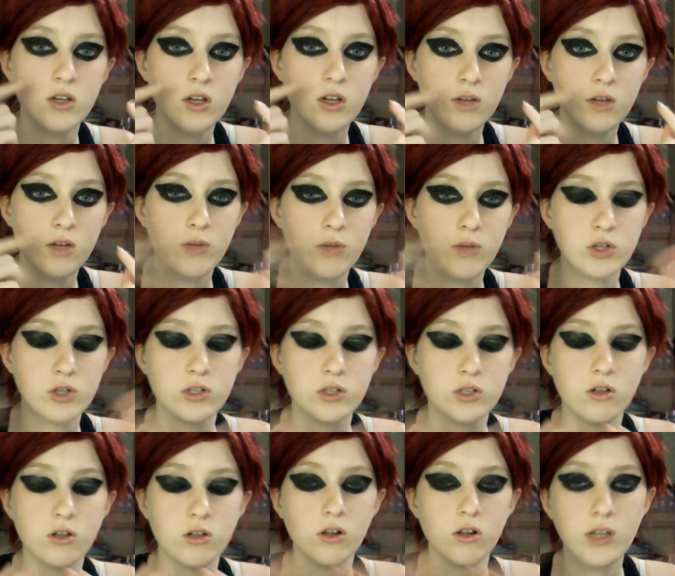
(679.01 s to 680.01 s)
make sure it's all
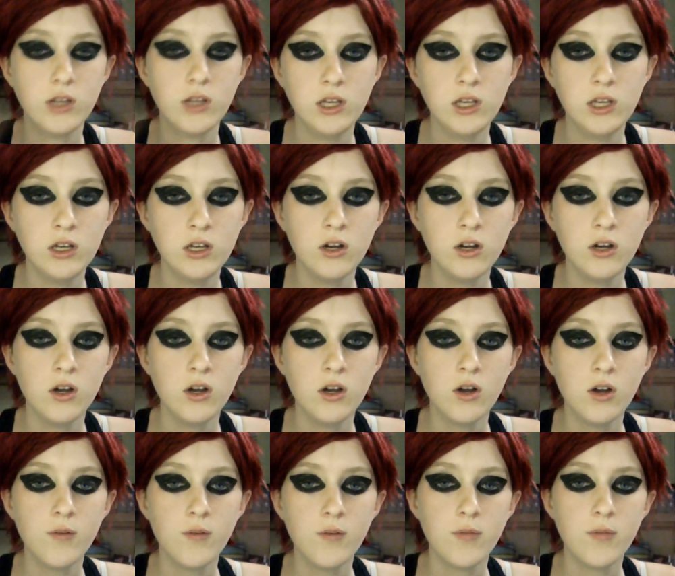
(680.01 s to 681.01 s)
clean
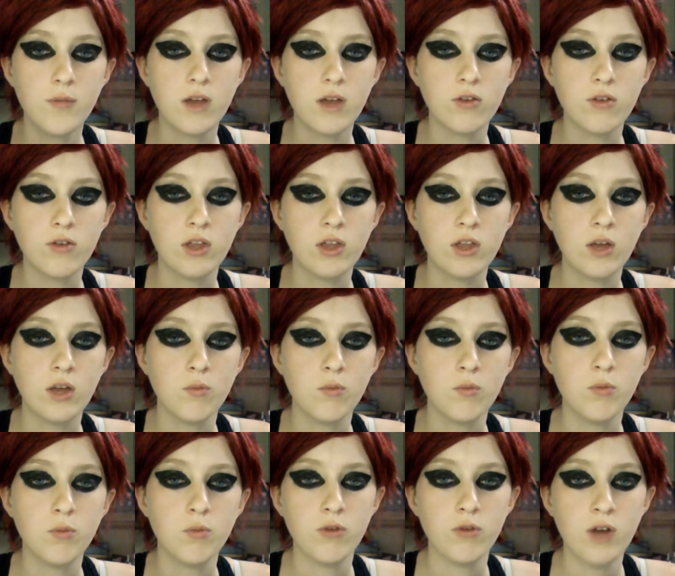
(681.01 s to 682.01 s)
and everything, but
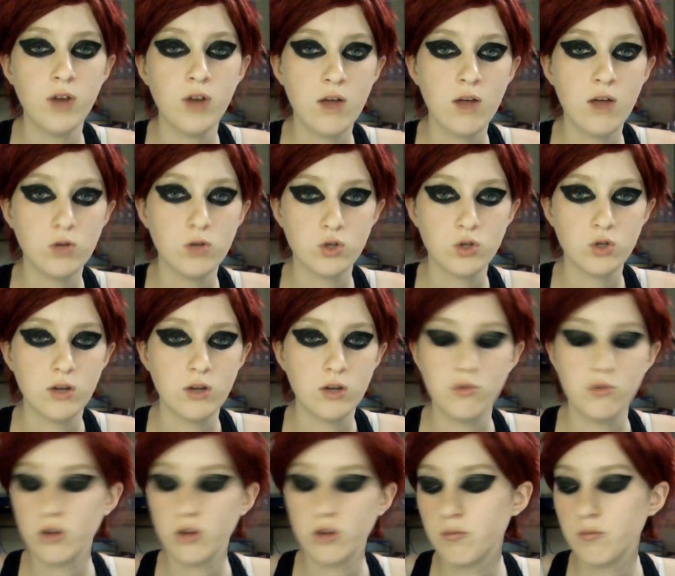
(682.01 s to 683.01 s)
for now we'll just go ahead and move on.